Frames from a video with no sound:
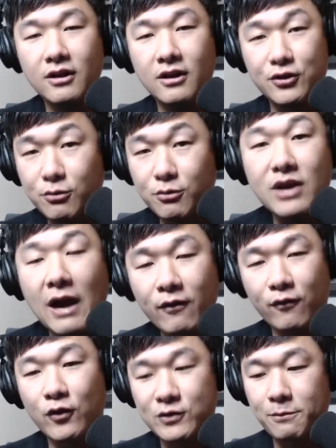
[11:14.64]
assuming you have your
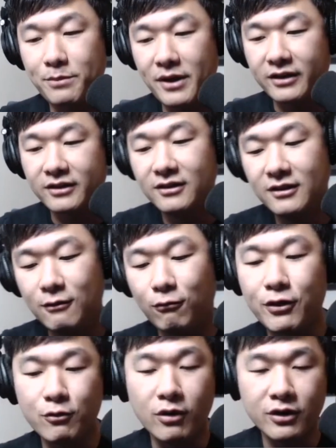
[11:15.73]
first round pick, what
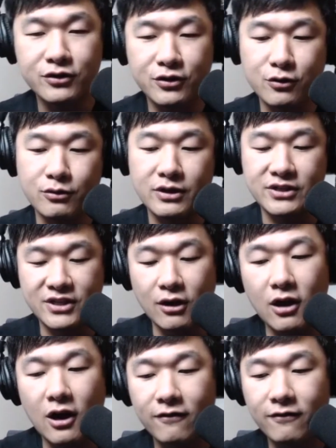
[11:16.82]
you want to do is sell
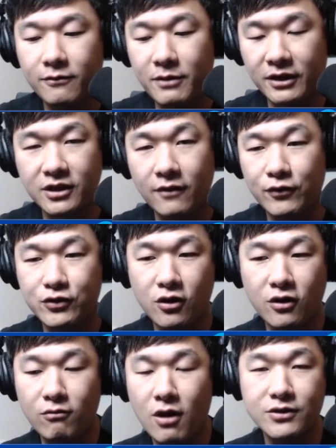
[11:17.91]
off picks off your
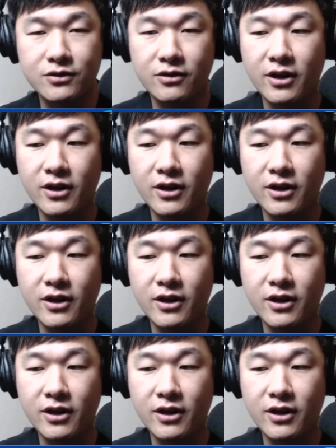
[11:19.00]
starting roster.